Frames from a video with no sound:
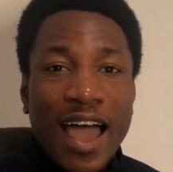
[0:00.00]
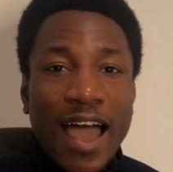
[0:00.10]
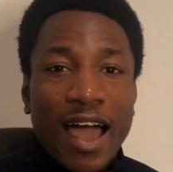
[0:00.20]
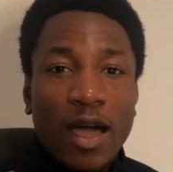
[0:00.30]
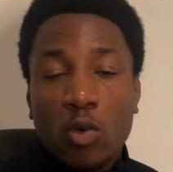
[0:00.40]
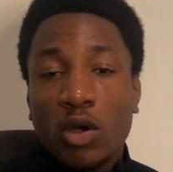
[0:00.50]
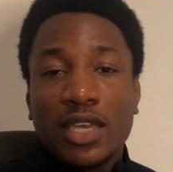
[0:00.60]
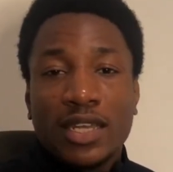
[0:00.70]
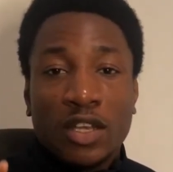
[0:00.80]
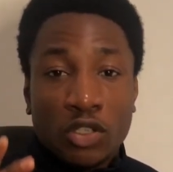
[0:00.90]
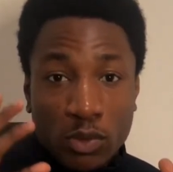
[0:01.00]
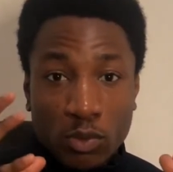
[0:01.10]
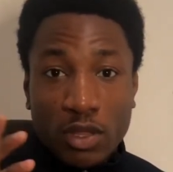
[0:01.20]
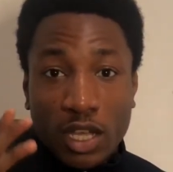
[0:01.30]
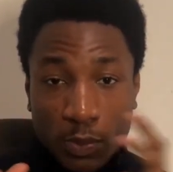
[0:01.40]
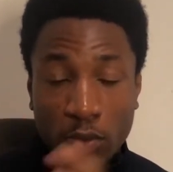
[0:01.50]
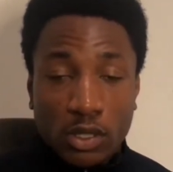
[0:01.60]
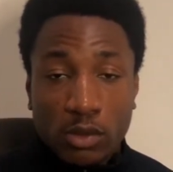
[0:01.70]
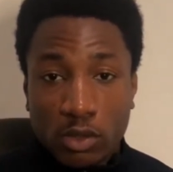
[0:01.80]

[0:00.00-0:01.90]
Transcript: are working as smooth as possible.